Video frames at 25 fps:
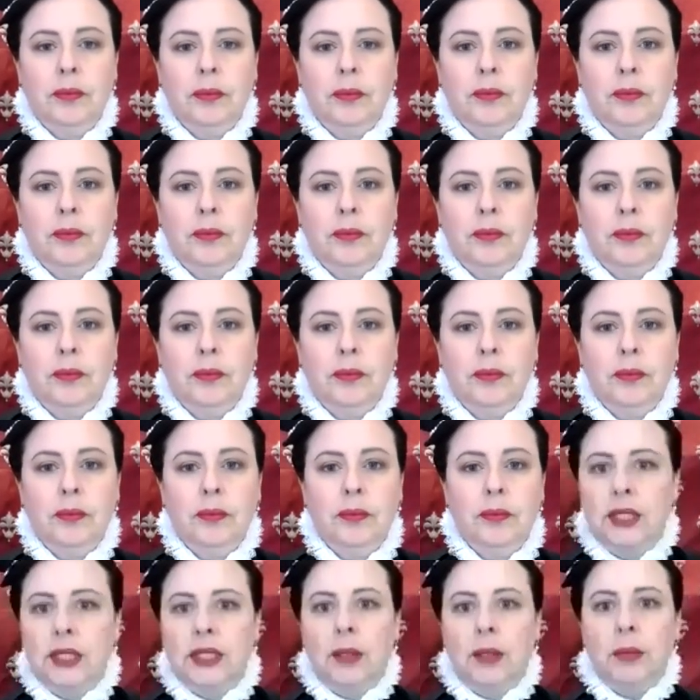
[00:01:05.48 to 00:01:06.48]
Oh,
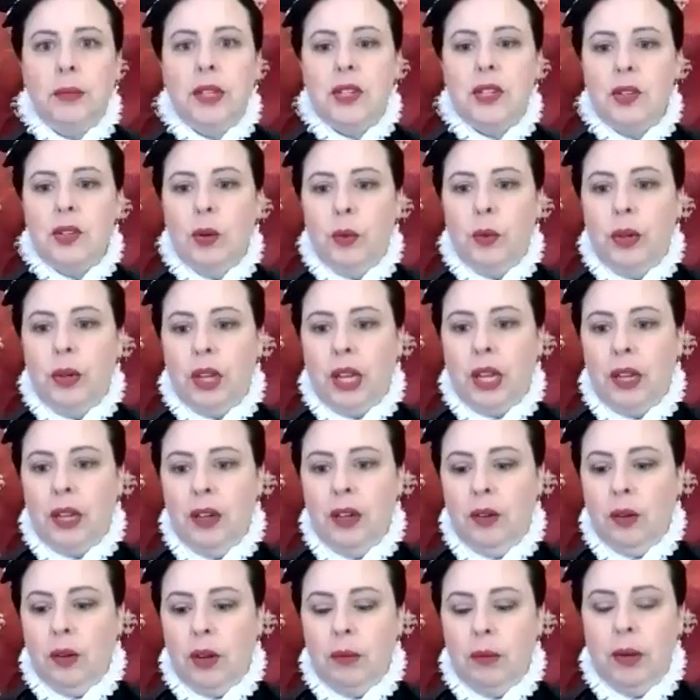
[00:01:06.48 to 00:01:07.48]
something's not working,
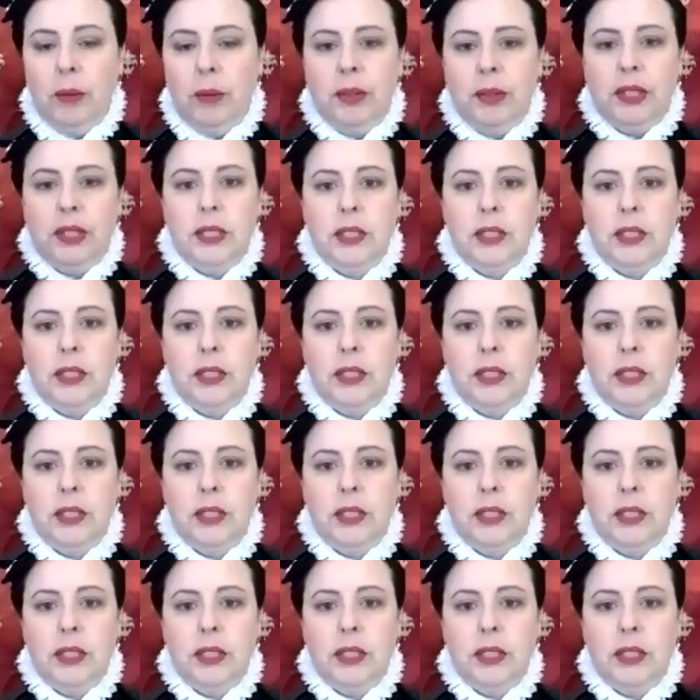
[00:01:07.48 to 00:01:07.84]
hold on a moment.